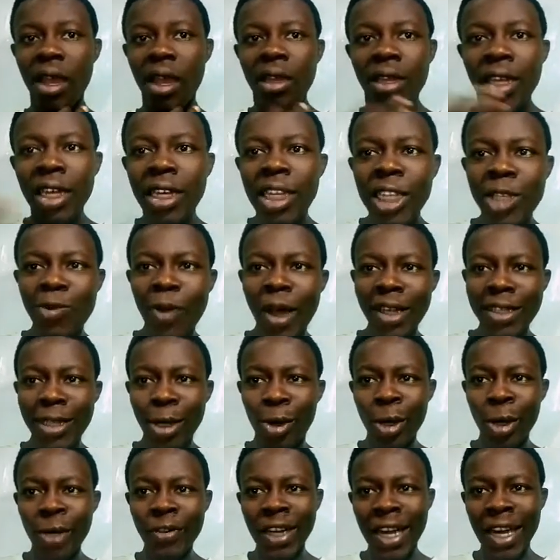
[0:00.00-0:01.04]
they disburse the
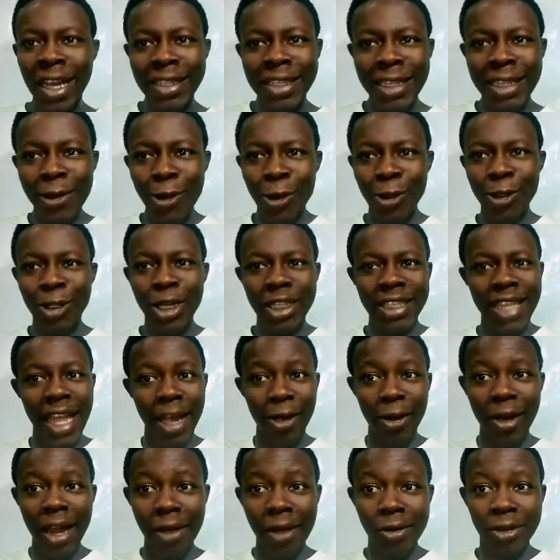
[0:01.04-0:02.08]
COVID-19 loan just like
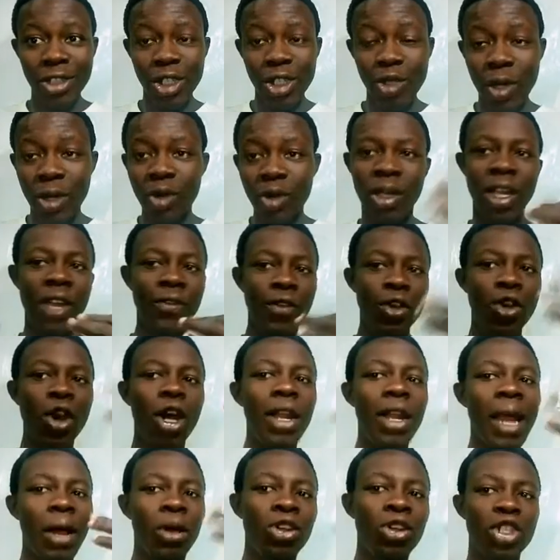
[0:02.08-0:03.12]
other countries were doing, even though
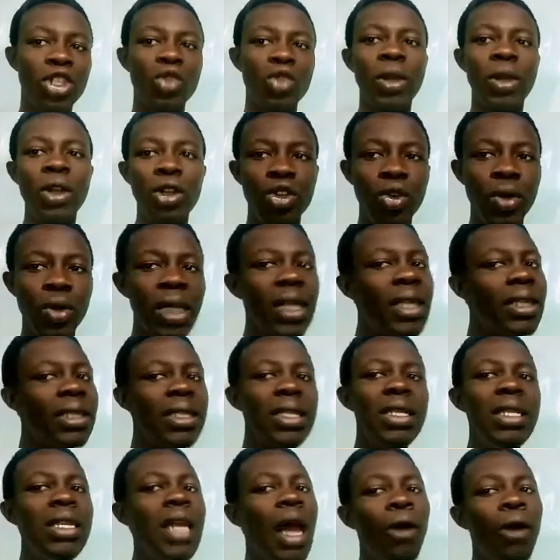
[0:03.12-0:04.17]
other countries were not doing it
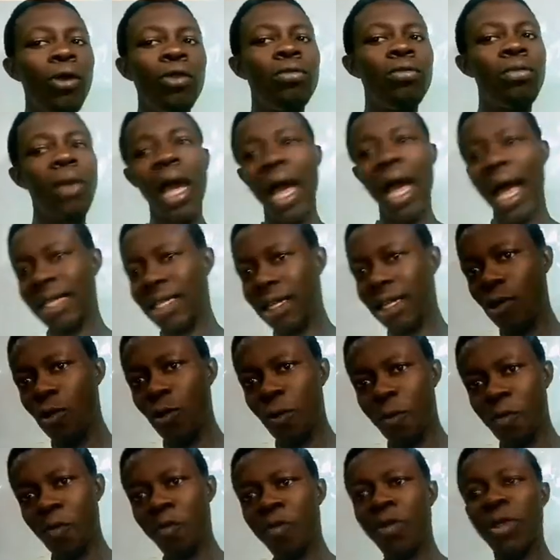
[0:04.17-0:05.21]
their own as a
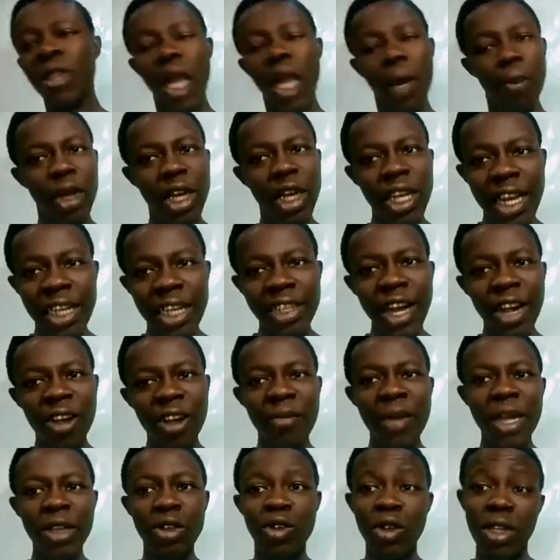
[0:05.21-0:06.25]
loan. But the Nigerian
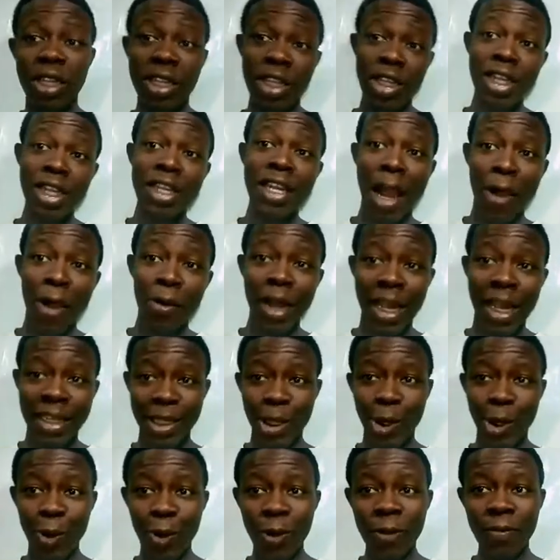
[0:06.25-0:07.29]
government did their own as a
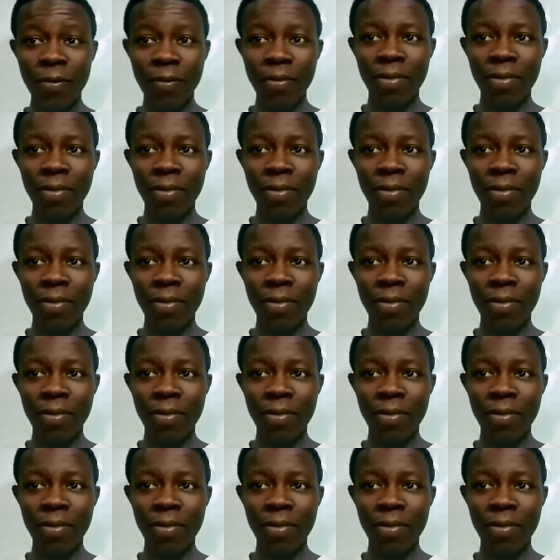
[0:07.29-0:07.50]
loan.